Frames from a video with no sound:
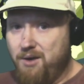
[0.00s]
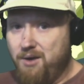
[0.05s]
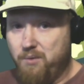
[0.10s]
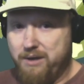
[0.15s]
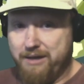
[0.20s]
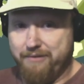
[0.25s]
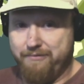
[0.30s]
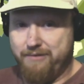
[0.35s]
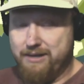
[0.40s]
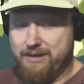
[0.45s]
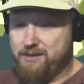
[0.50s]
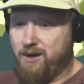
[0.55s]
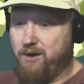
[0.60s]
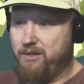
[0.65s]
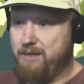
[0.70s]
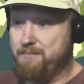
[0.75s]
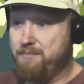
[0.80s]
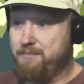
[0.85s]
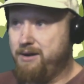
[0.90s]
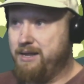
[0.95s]
We invest
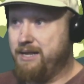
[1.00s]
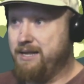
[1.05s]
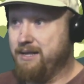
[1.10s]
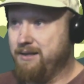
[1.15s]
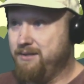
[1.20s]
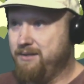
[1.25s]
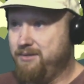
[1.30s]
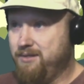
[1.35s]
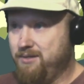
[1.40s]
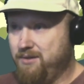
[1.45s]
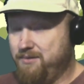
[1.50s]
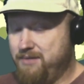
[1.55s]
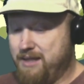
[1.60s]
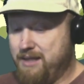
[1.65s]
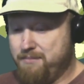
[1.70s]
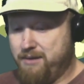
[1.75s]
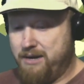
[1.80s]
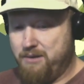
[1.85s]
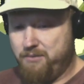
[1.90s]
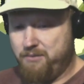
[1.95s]
all that money.
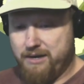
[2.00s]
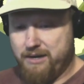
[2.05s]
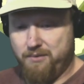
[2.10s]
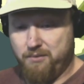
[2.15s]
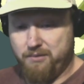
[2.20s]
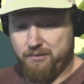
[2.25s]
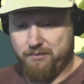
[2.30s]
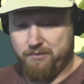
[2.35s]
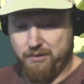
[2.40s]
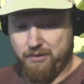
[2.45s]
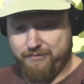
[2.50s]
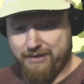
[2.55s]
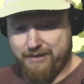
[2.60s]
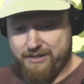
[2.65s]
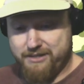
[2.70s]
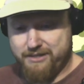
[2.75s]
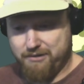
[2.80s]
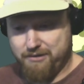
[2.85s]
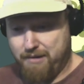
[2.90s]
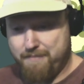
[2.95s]
That money we're getting, we're
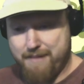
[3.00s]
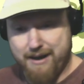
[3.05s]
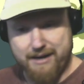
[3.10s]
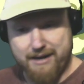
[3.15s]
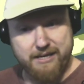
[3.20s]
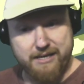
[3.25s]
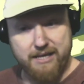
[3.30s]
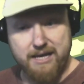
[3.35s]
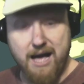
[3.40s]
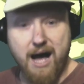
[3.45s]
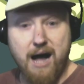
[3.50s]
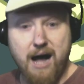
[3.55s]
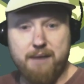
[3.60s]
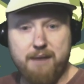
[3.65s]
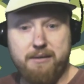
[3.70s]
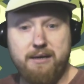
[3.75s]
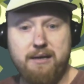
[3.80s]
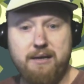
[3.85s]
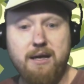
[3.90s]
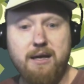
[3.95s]
investing right back into the
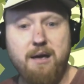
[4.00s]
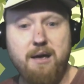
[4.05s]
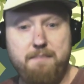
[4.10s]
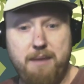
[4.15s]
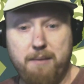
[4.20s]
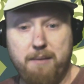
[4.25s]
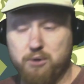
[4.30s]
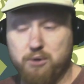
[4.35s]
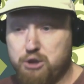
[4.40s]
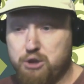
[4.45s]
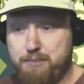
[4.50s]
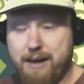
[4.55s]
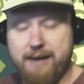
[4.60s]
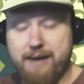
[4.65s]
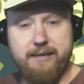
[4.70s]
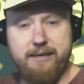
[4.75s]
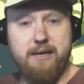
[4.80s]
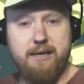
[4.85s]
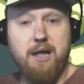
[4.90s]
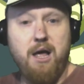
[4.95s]
economy. People
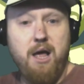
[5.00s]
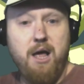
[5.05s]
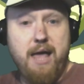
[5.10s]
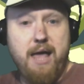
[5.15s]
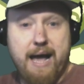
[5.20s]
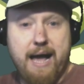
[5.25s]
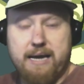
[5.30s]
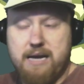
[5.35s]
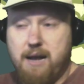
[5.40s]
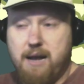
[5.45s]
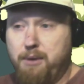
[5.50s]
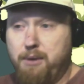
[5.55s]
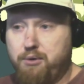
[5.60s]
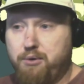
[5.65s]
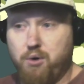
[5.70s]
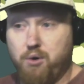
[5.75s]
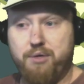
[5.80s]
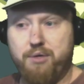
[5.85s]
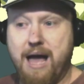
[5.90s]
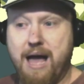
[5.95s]
spend it. Economic
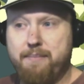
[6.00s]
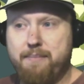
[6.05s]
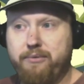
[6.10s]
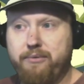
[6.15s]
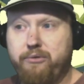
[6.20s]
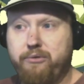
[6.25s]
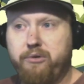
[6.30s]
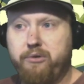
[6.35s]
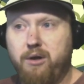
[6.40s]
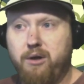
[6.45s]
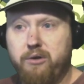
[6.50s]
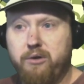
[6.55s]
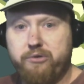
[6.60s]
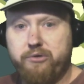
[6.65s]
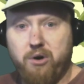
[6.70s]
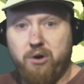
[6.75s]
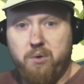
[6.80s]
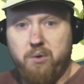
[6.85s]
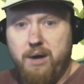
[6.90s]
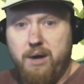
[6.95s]
growth happens.
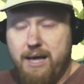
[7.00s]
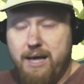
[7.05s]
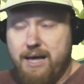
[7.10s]
So